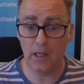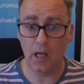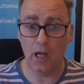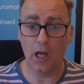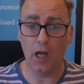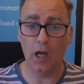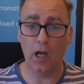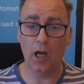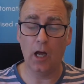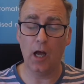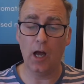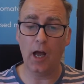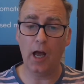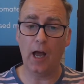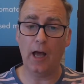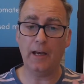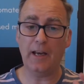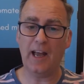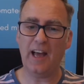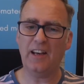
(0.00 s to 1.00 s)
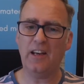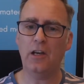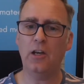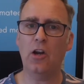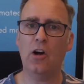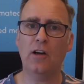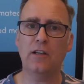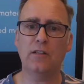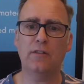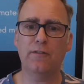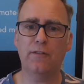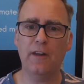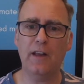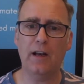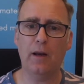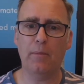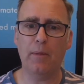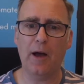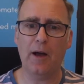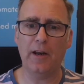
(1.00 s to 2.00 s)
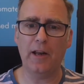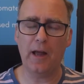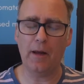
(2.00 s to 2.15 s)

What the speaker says: And it had a nice feel about it.